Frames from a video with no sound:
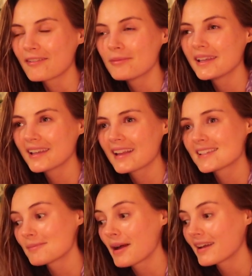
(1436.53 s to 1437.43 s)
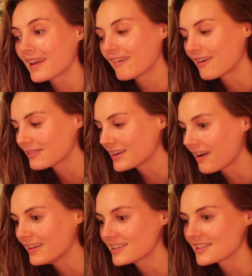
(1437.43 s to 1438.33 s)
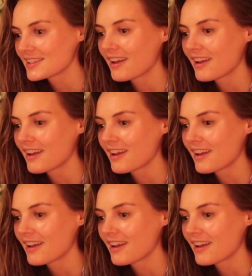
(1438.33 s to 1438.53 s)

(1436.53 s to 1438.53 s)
I've been getting back here every night just,